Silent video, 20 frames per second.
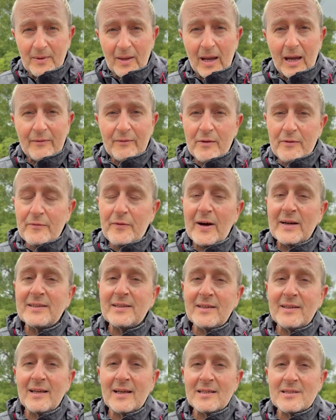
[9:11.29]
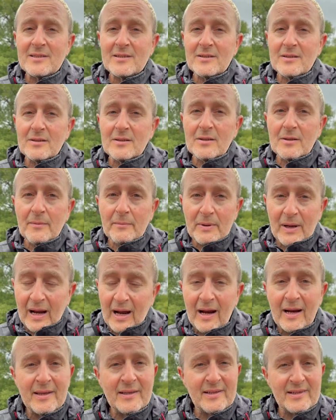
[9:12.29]
have invited us
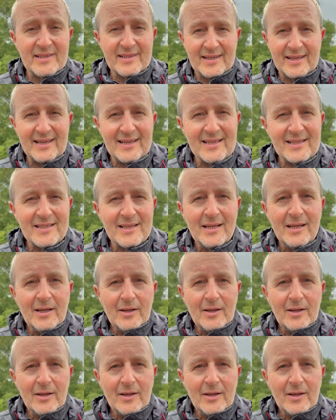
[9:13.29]
behind the scenes